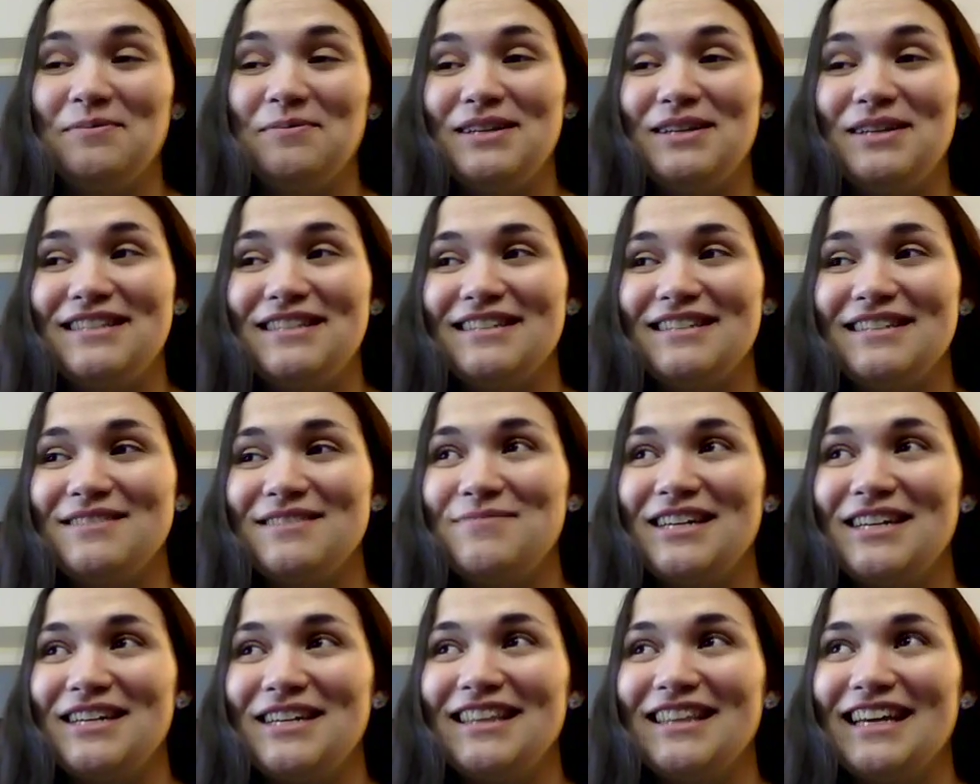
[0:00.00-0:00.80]
It doesn't
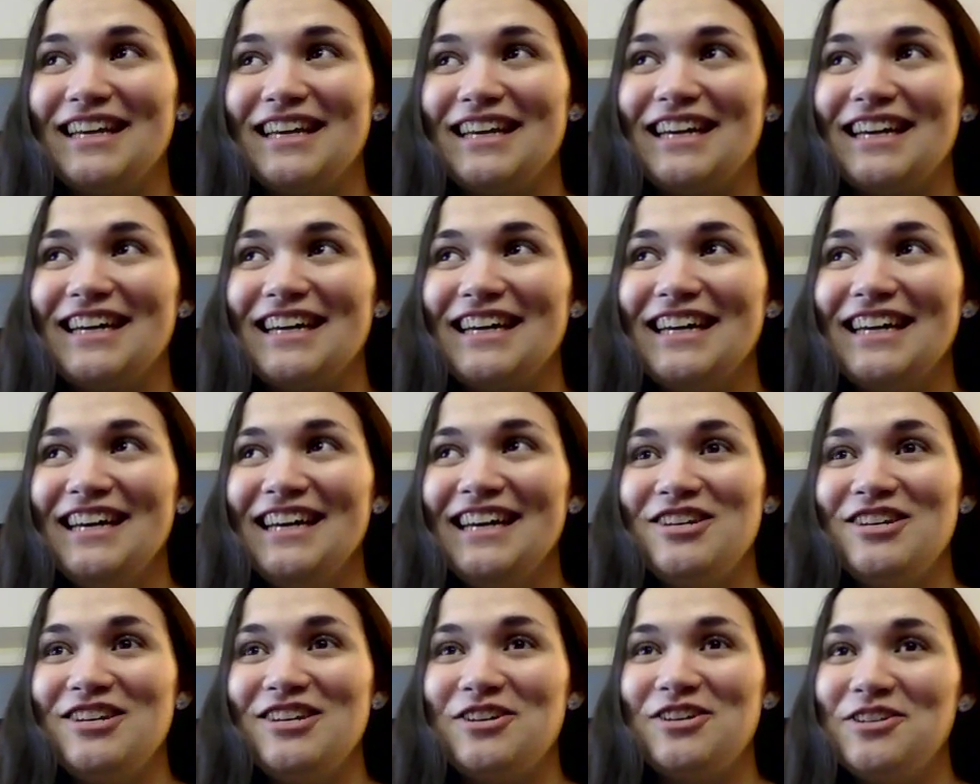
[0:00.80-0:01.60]
mean like
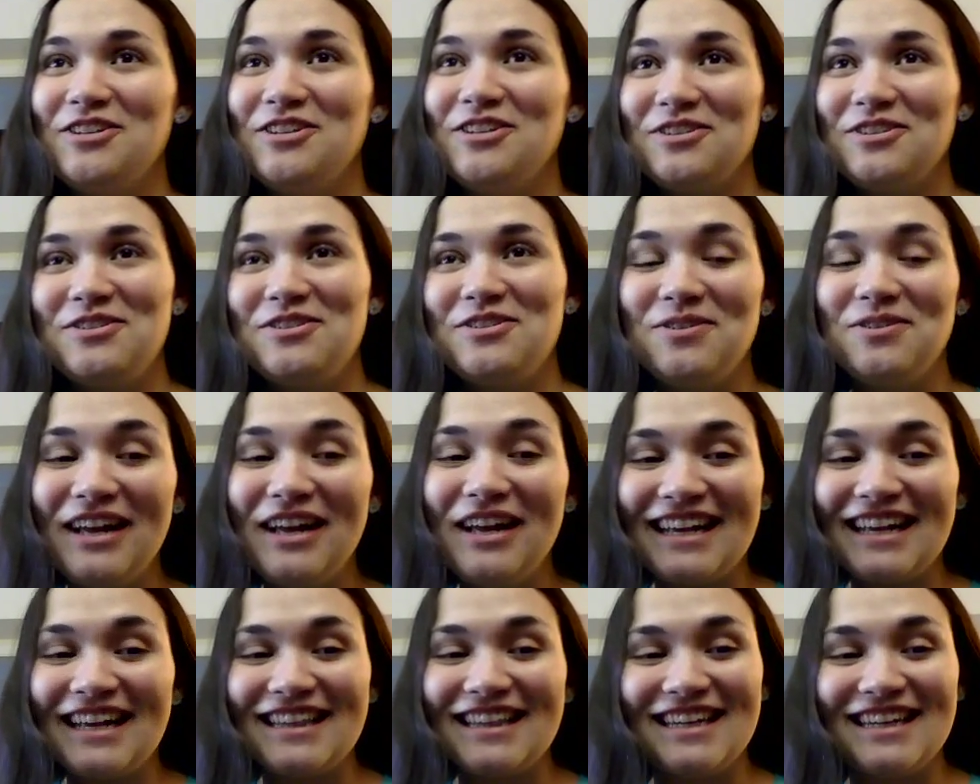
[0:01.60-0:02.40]
you can just do
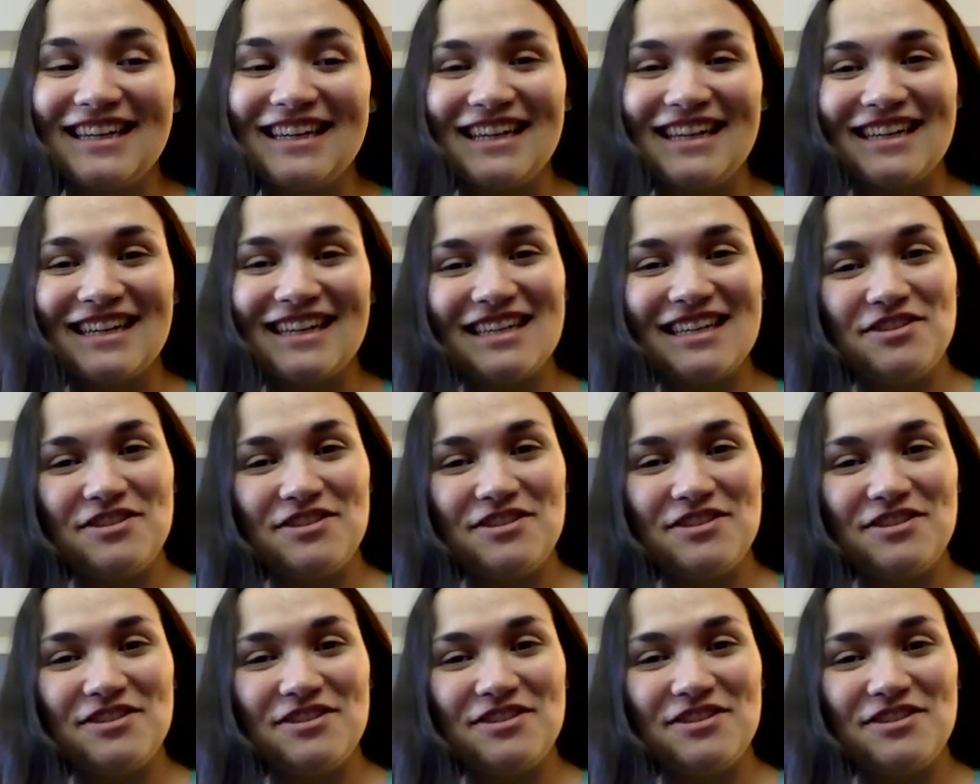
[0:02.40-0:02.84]
anything.